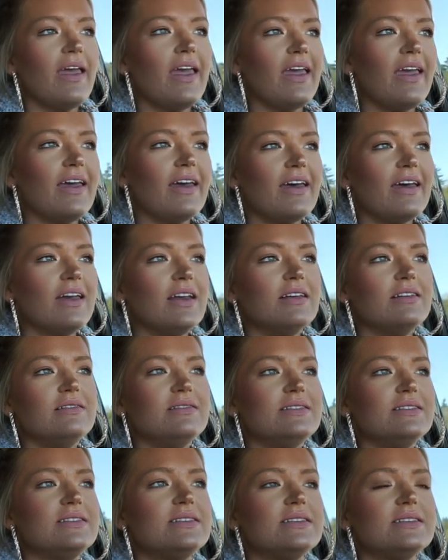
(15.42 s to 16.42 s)

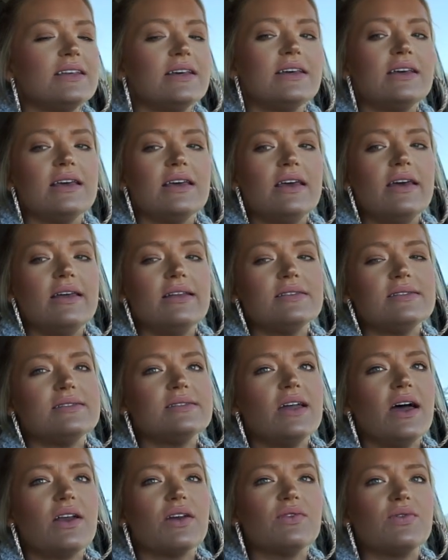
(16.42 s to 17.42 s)
And it's
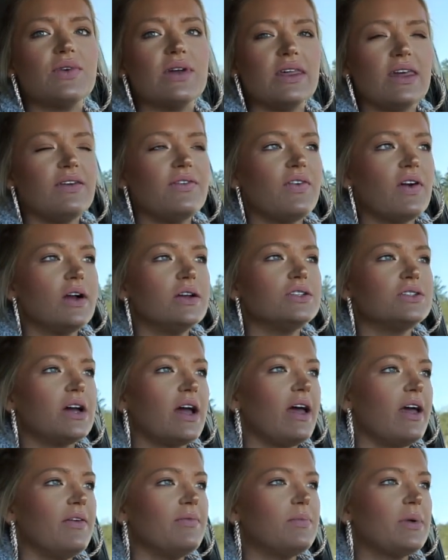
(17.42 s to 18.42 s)
not a really far
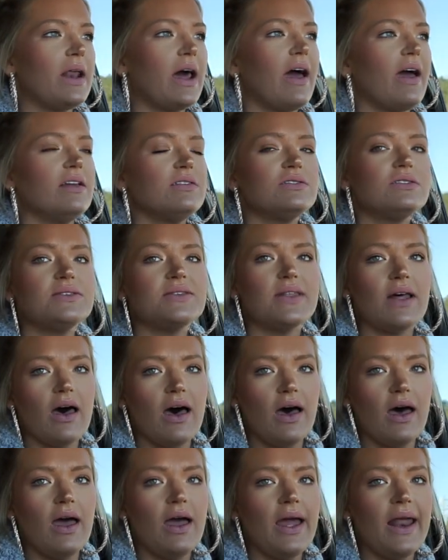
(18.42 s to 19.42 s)
drive, but I just
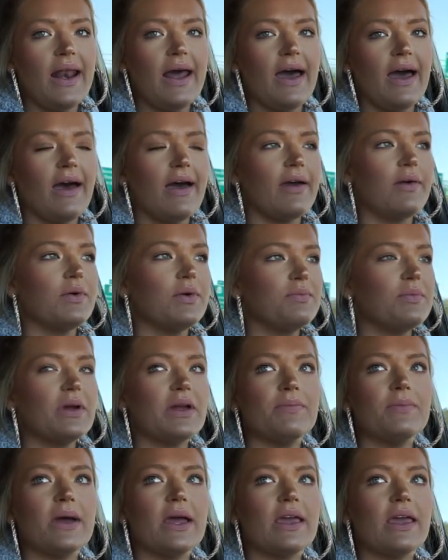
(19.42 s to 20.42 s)
thought I would
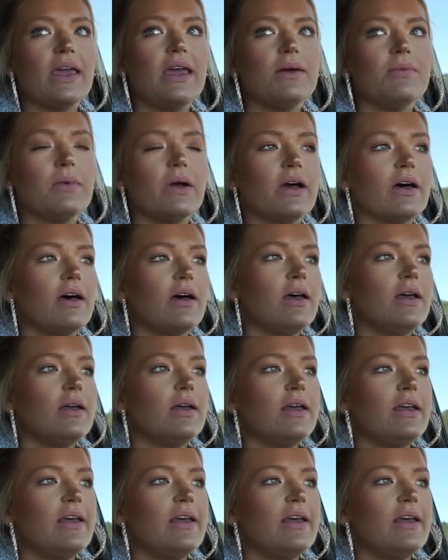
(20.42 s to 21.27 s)
bring my camera